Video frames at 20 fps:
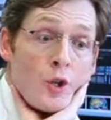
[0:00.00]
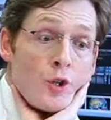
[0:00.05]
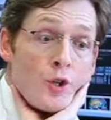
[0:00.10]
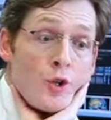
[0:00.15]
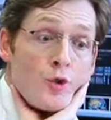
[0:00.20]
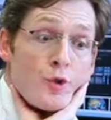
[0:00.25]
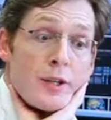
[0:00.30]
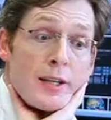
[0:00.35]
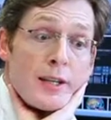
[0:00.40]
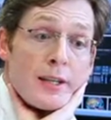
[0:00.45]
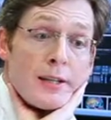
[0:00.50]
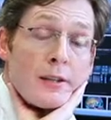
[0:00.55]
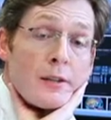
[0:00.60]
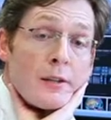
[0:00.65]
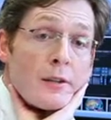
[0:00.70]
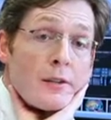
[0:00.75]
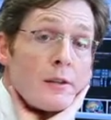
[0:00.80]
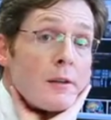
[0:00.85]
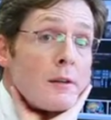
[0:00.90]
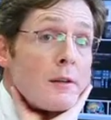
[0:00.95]
You
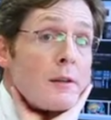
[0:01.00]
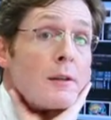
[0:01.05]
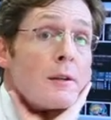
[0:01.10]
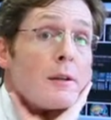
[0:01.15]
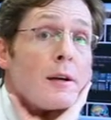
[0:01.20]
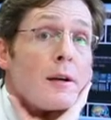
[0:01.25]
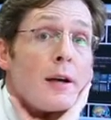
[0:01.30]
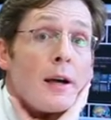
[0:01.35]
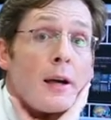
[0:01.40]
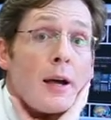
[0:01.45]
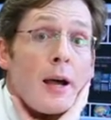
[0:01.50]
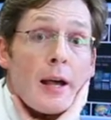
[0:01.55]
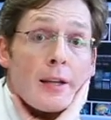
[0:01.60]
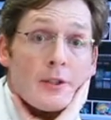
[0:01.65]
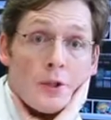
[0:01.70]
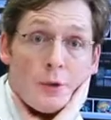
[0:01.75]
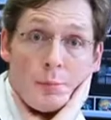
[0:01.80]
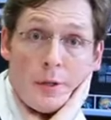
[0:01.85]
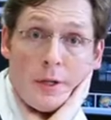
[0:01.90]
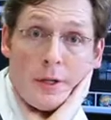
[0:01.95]
can
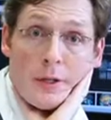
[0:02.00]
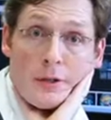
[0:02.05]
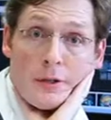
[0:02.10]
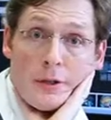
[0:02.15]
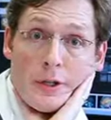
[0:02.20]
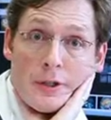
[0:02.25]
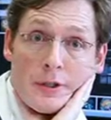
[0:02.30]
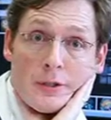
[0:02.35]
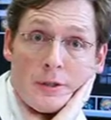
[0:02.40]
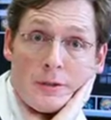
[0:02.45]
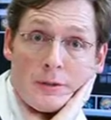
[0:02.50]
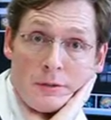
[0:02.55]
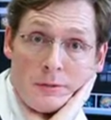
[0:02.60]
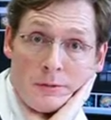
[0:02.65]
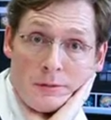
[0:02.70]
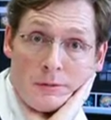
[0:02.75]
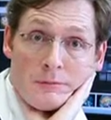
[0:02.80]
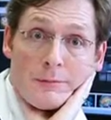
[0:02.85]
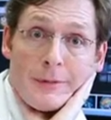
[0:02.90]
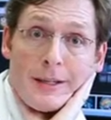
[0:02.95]
ask your pediatrician
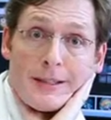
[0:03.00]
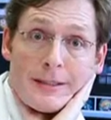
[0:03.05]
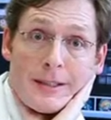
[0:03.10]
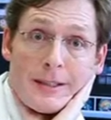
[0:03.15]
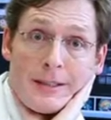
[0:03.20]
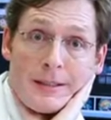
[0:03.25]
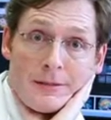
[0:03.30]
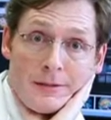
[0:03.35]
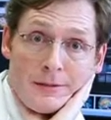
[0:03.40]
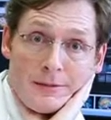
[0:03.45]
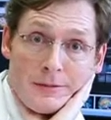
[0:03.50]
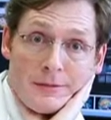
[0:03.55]
about that.